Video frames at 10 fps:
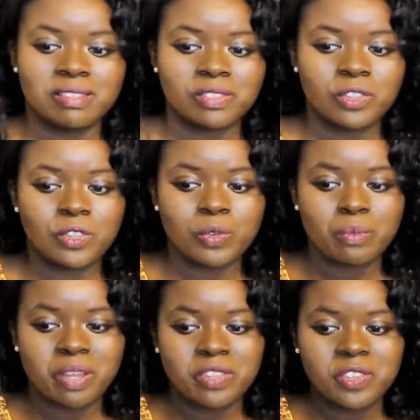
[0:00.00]
2
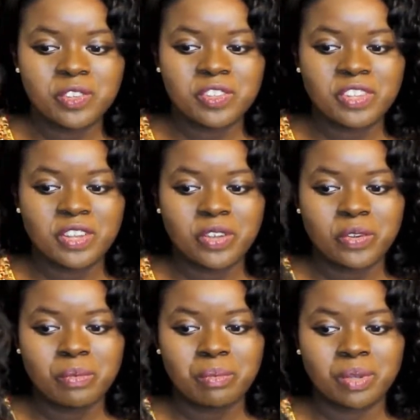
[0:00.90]
months or
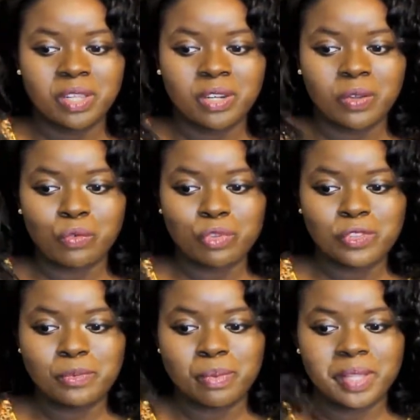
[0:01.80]
so, maybe a little over
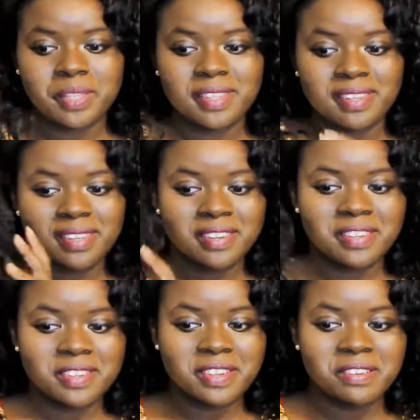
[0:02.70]
2 months or
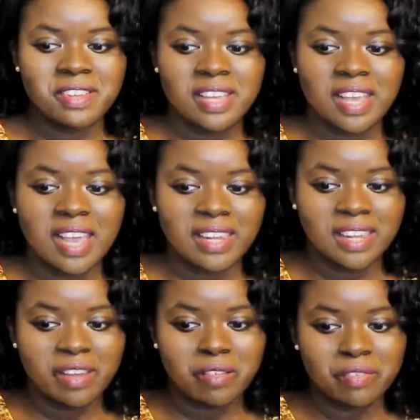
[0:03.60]
so. I love